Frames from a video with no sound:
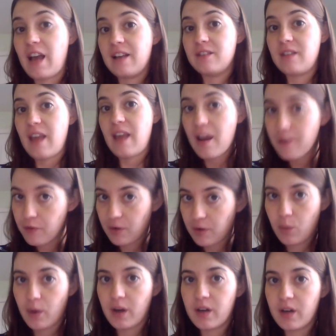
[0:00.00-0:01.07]
has
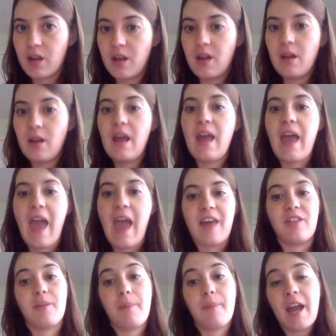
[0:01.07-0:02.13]
every word,
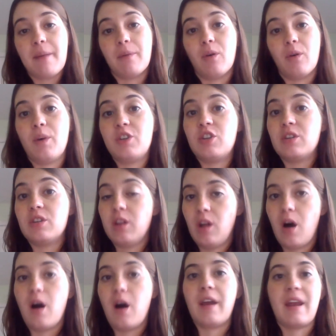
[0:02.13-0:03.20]
and the Bible, which is
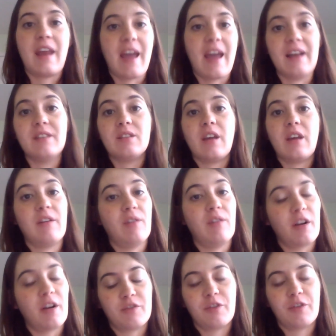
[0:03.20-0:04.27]
long and has a
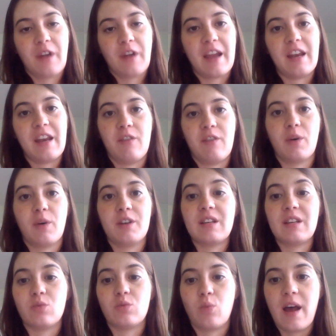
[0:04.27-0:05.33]
large variety of words
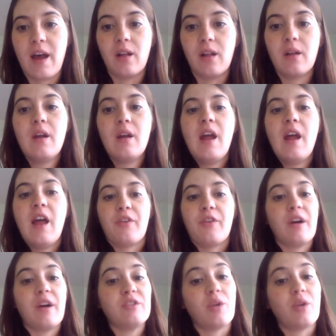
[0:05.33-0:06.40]
as well. There
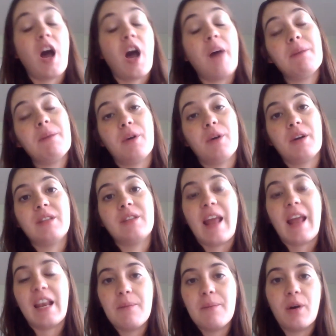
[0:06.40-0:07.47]
are also common books that
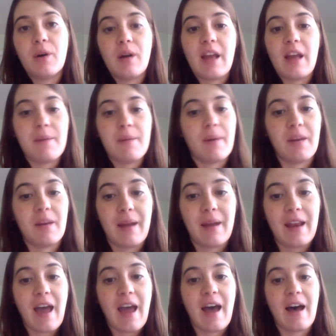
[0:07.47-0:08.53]
anybody might
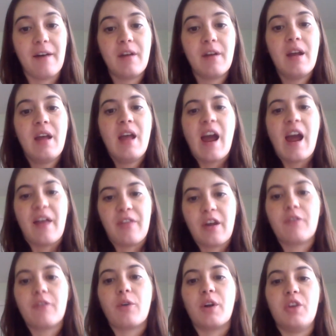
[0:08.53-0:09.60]
have, and
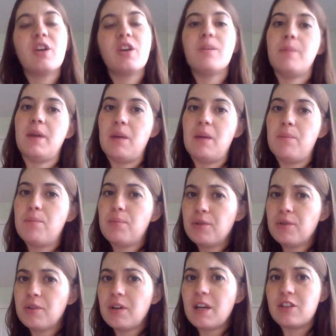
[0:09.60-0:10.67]
therefore you can be
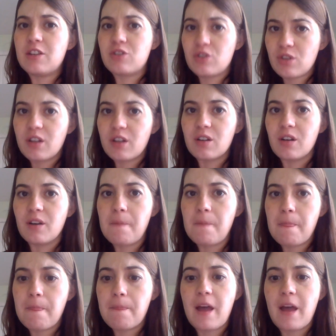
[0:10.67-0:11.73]
pretty certain
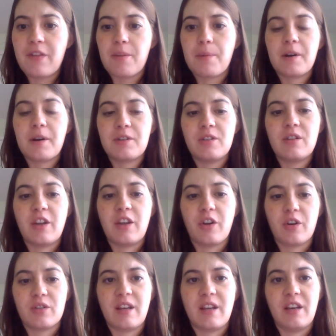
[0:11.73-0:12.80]
that the person that
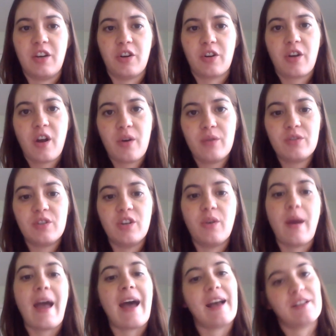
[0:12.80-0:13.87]
you're sending your code to
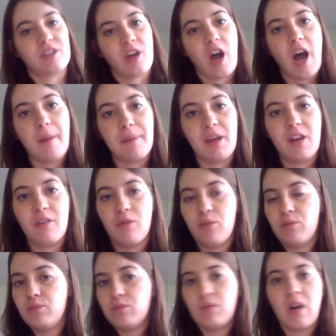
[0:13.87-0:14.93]
has a copy
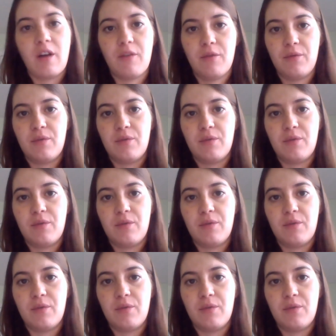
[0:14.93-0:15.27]
of